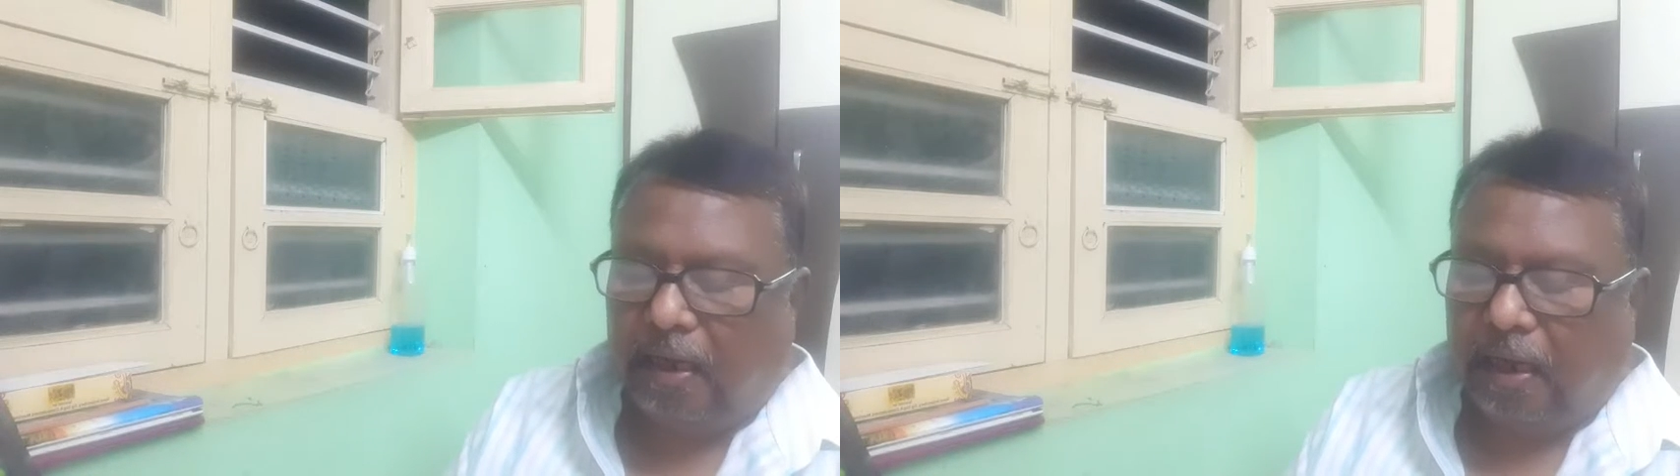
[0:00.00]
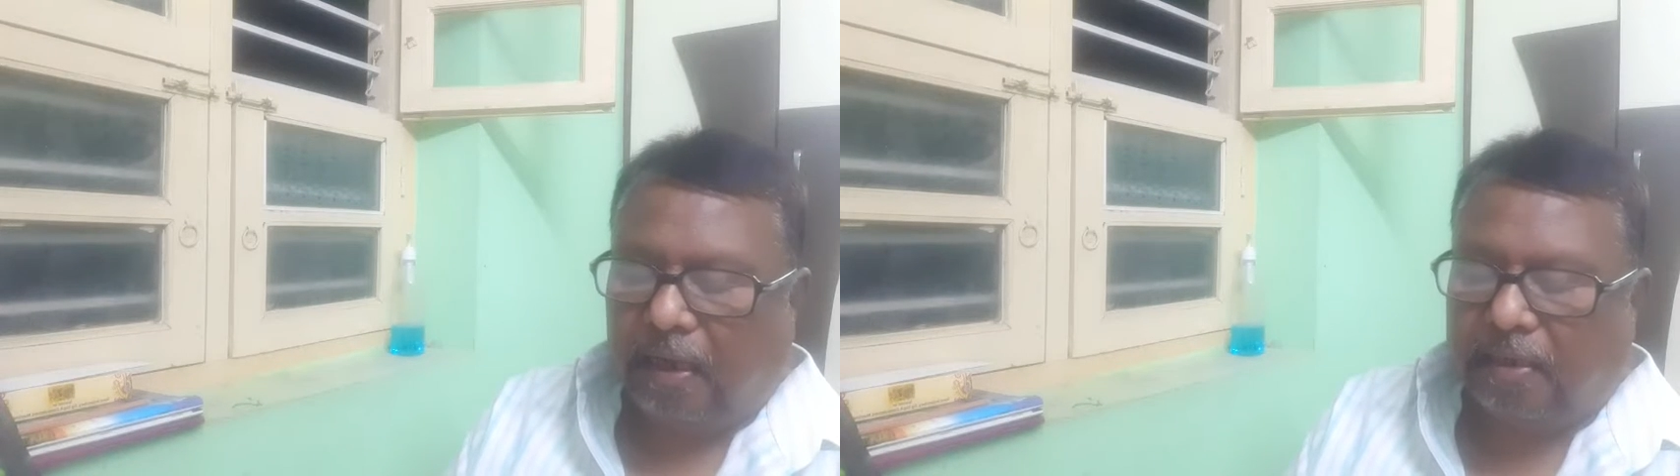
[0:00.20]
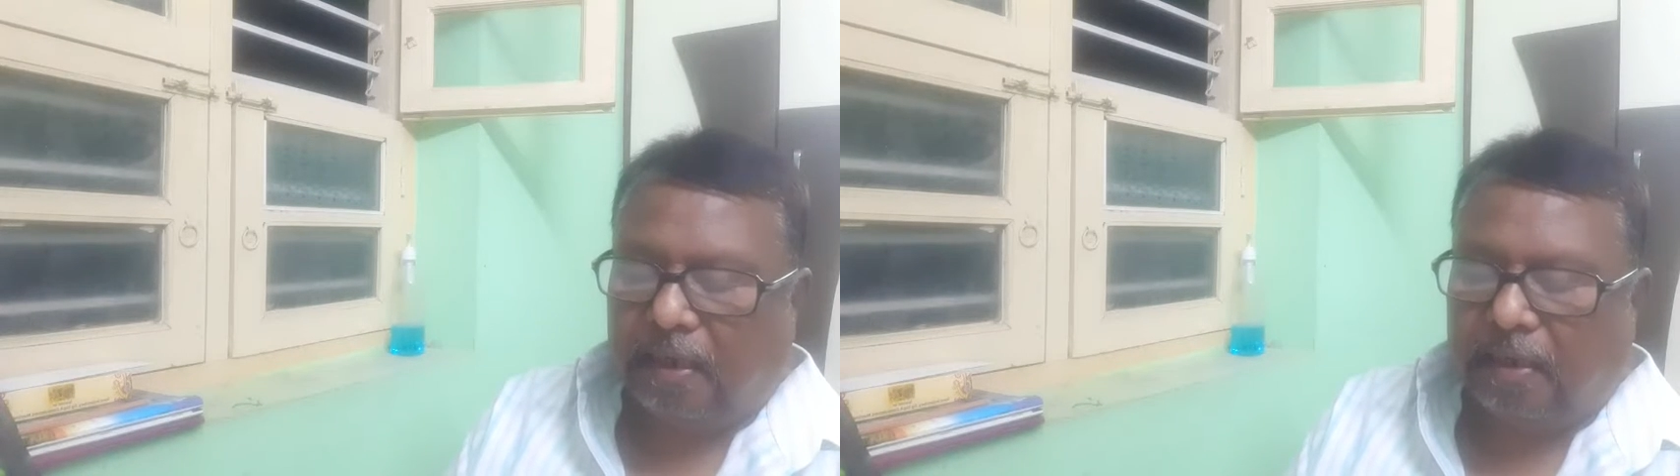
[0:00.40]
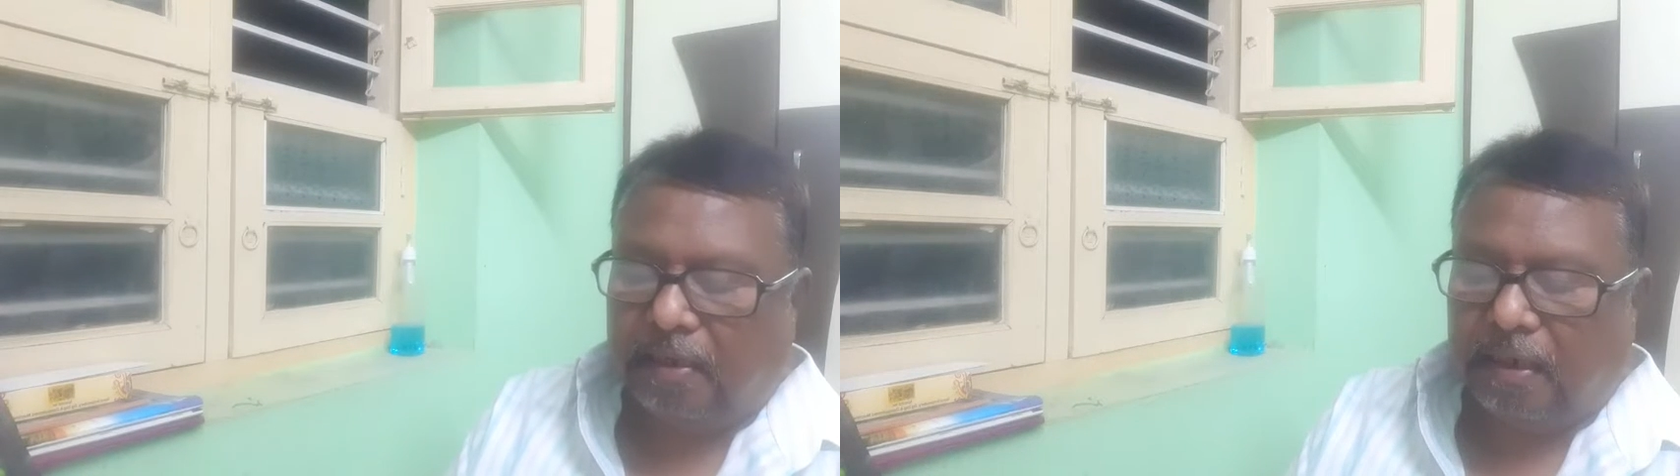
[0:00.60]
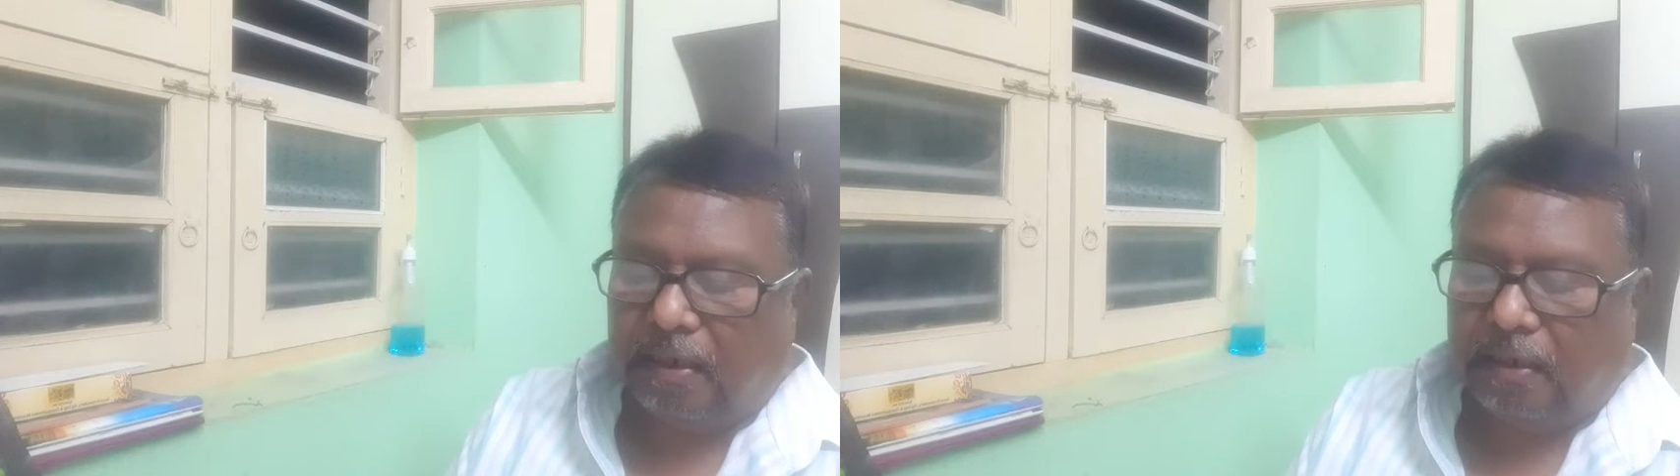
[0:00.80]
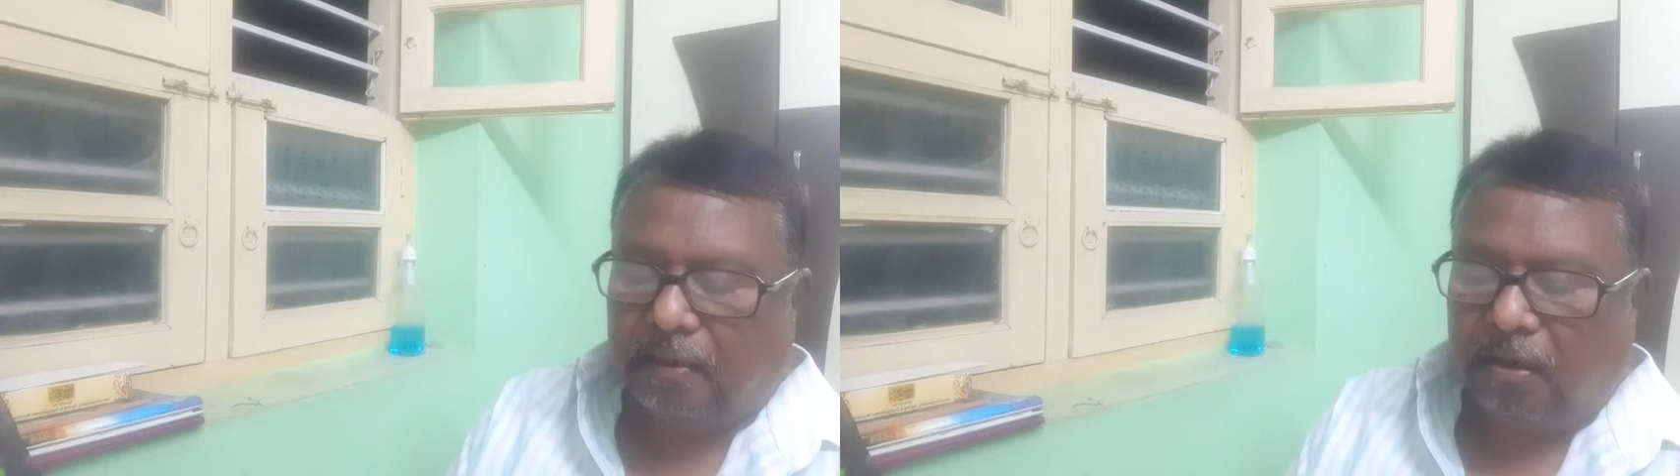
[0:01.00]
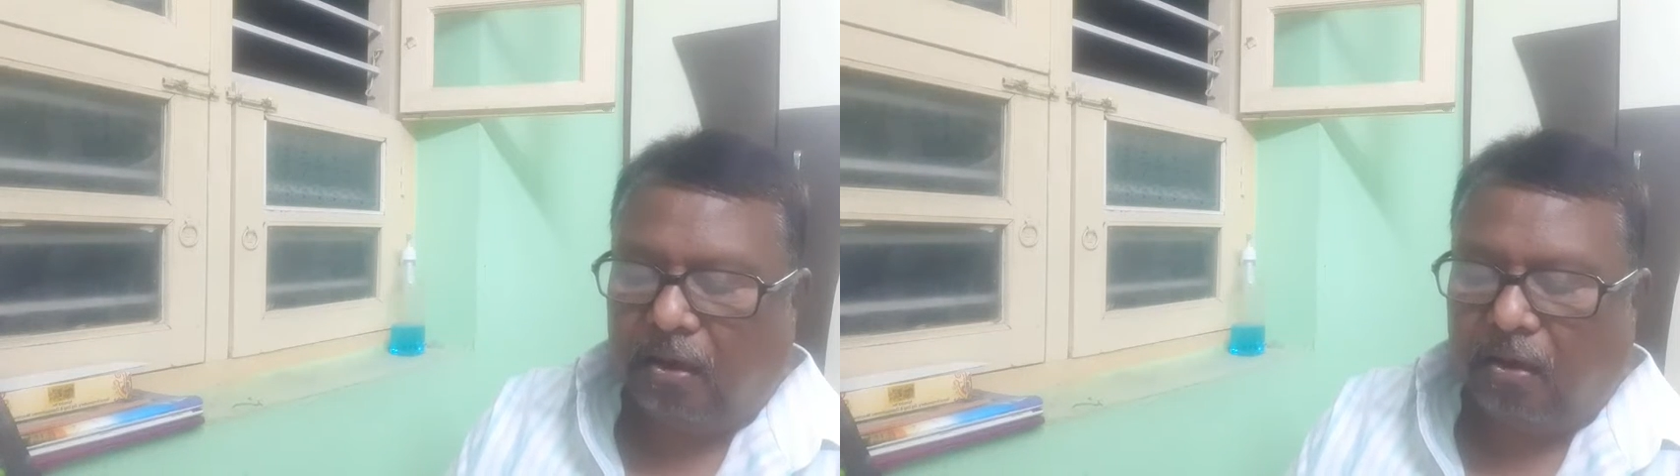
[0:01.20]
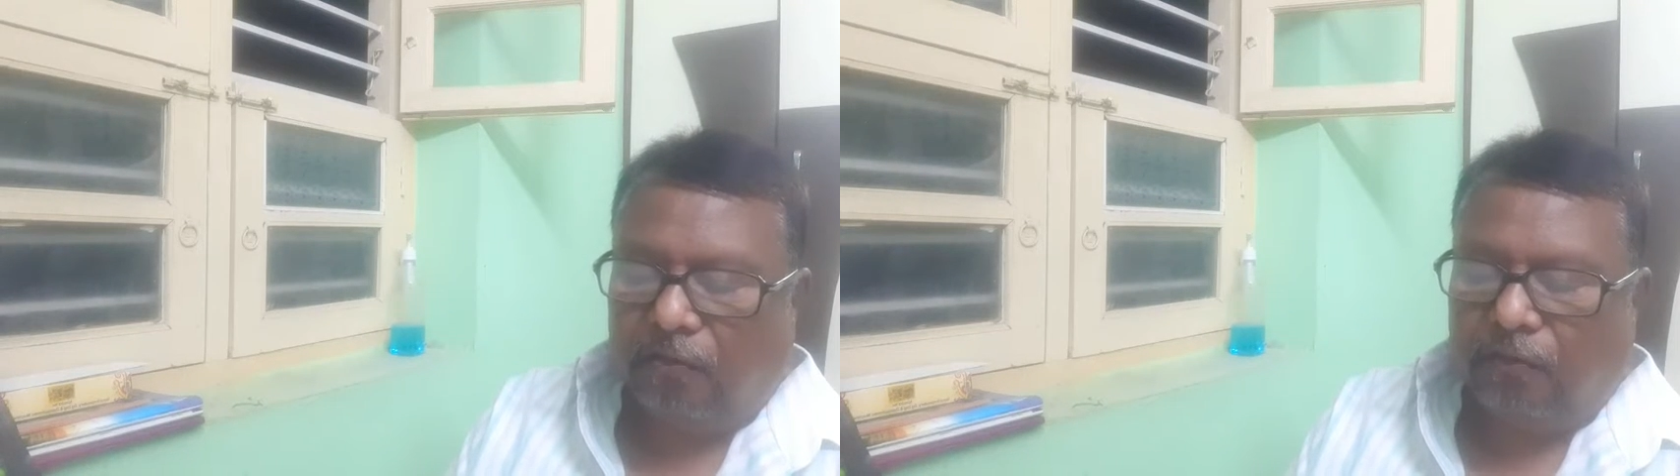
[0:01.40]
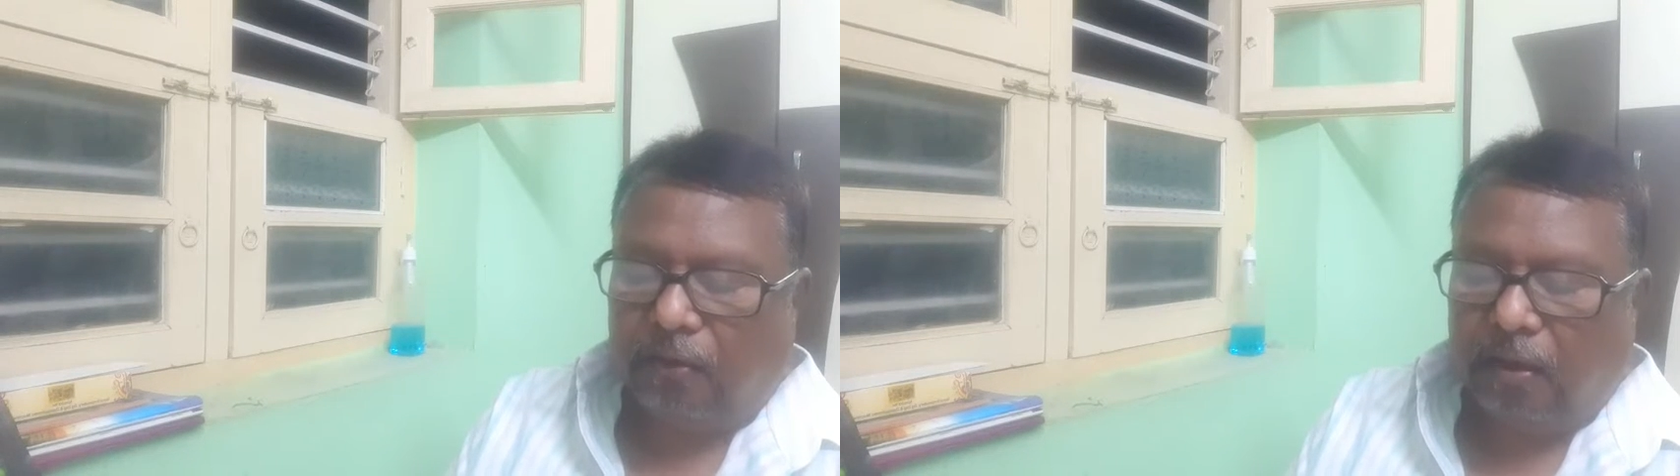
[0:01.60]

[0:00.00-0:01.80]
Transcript: as a result of